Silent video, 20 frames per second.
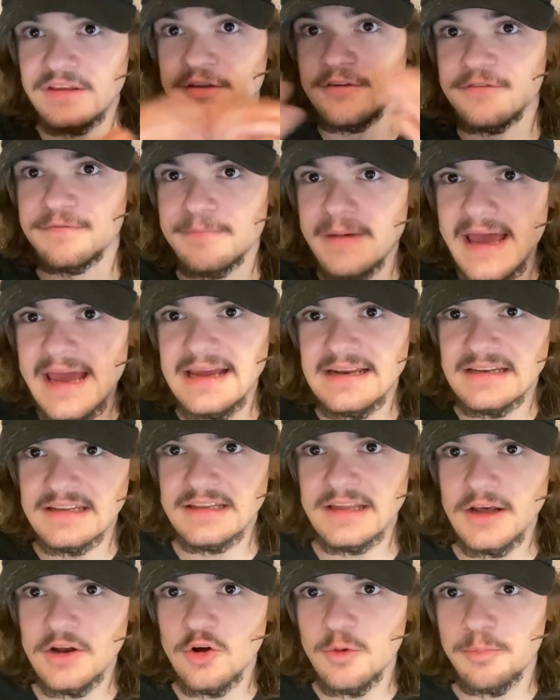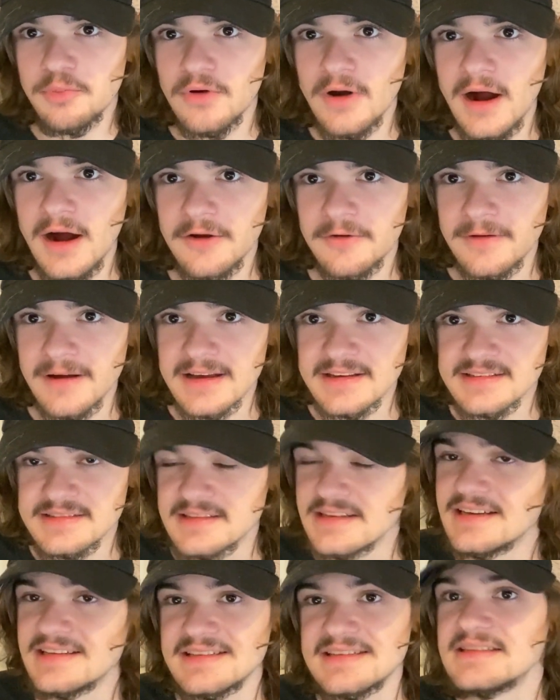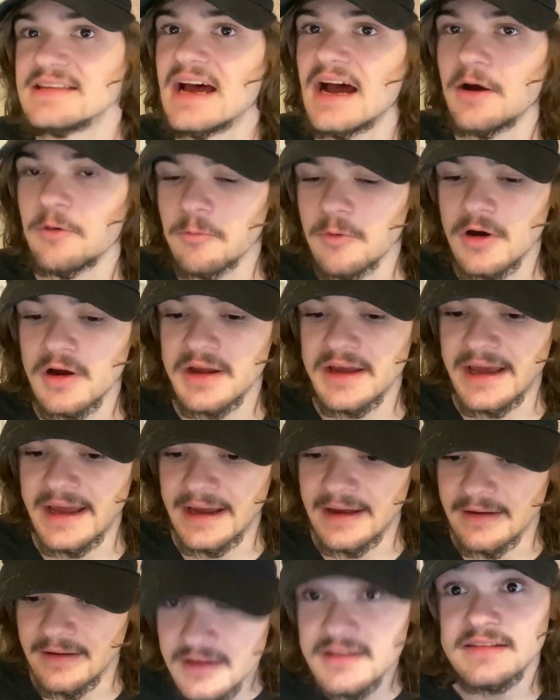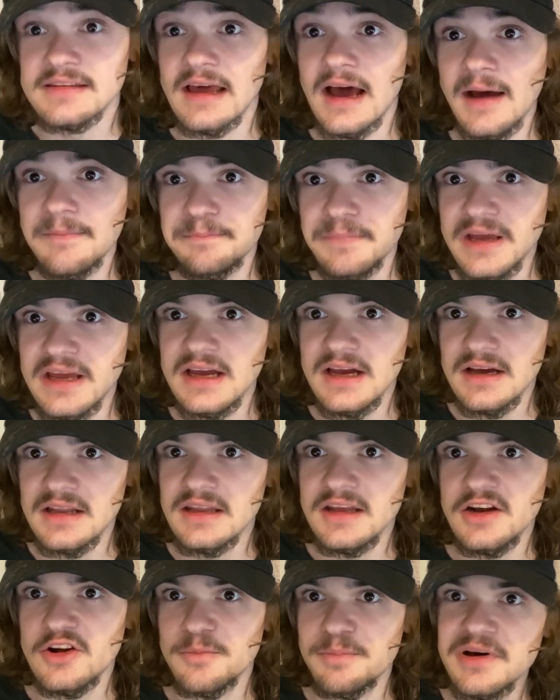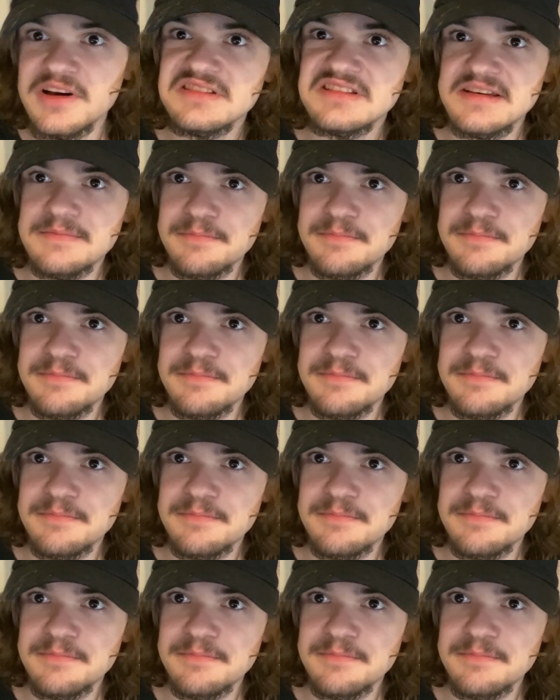You've made little progress. It's not working. Stop being a little pussy